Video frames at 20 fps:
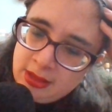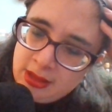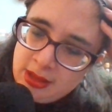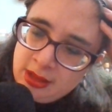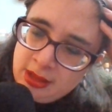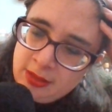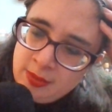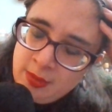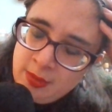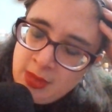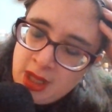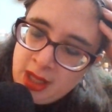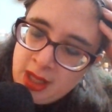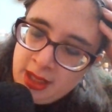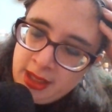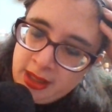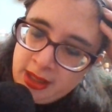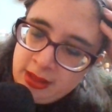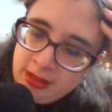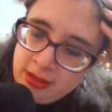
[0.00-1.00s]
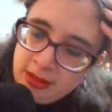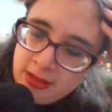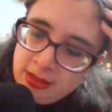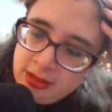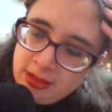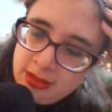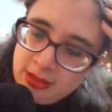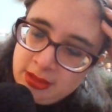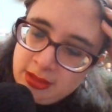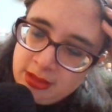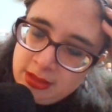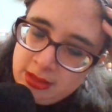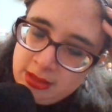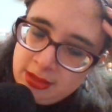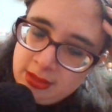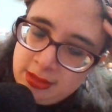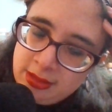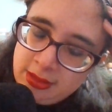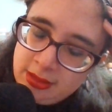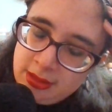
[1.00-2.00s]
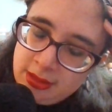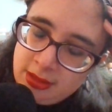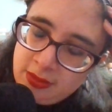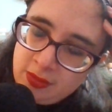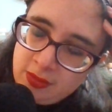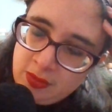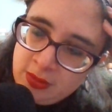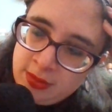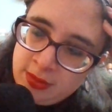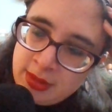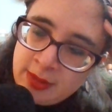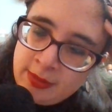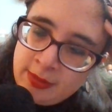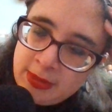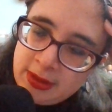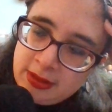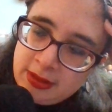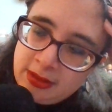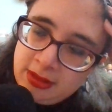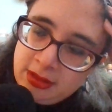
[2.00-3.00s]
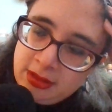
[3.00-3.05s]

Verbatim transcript: in mine? I don't remember.